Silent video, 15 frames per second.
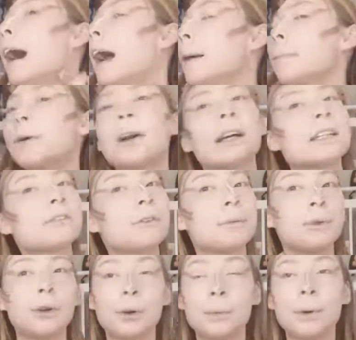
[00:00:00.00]
eye products from
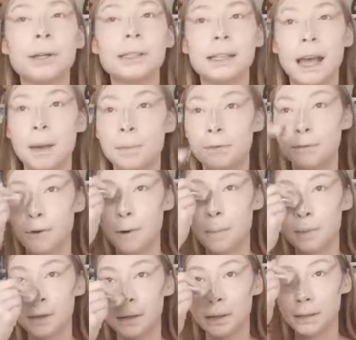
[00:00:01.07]
Laura Mercier before.
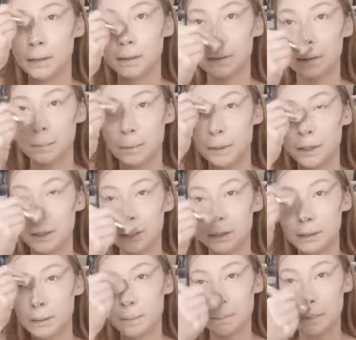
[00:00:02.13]
I'm going to
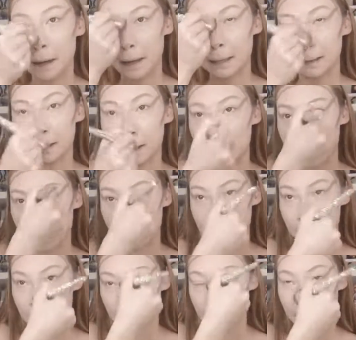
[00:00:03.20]
use my entire